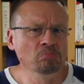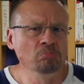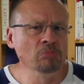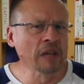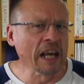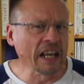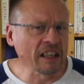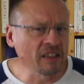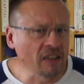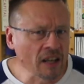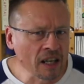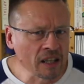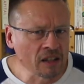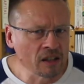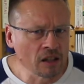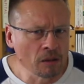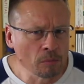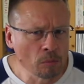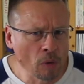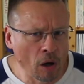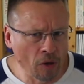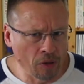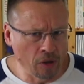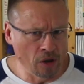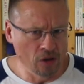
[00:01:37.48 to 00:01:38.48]
lactating
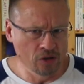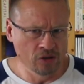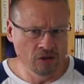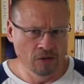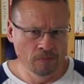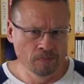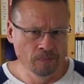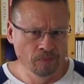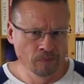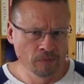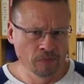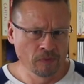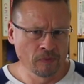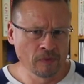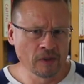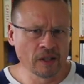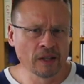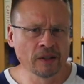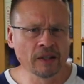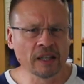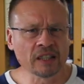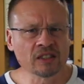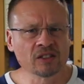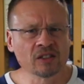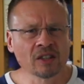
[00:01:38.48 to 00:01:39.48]
mothers.
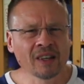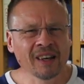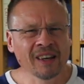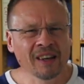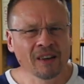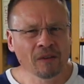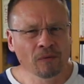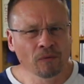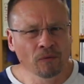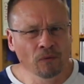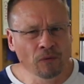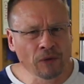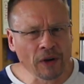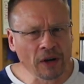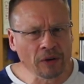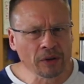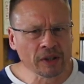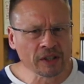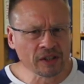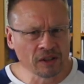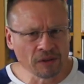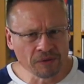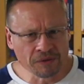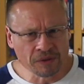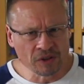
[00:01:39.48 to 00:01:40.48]
That's very
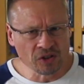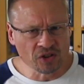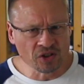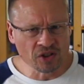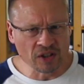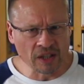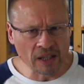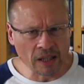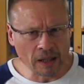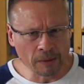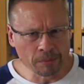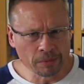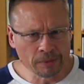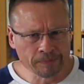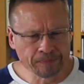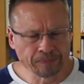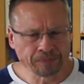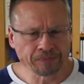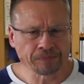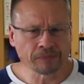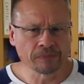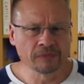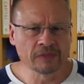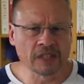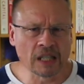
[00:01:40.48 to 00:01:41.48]
different setup.
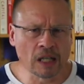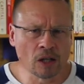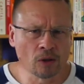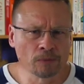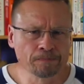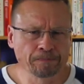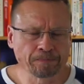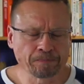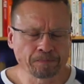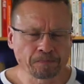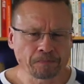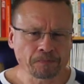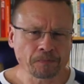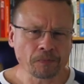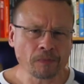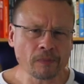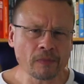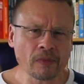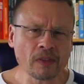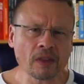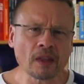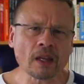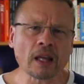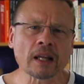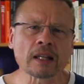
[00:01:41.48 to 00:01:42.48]
Now,
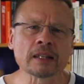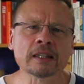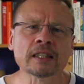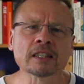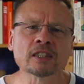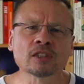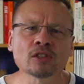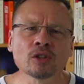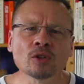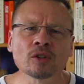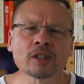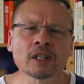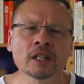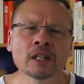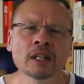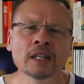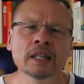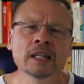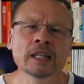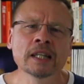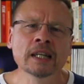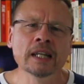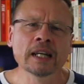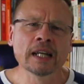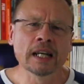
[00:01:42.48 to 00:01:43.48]
let's look
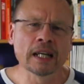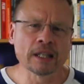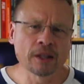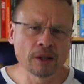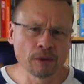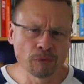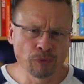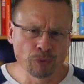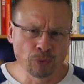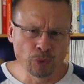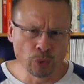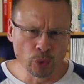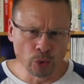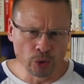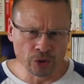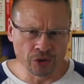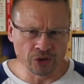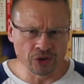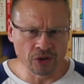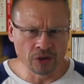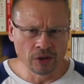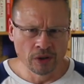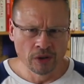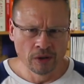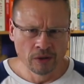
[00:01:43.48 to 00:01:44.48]
at the
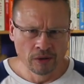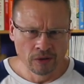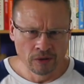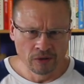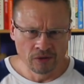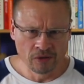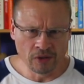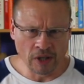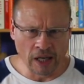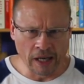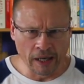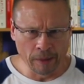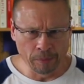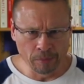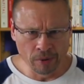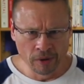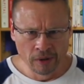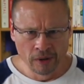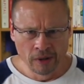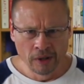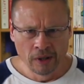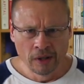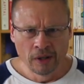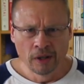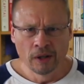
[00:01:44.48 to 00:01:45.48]
first type
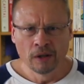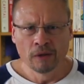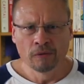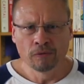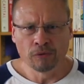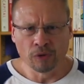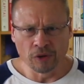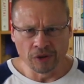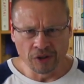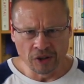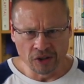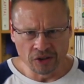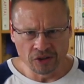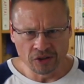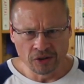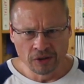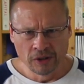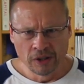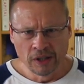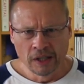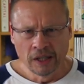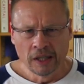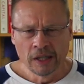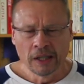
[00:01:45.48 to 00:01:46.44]
for this.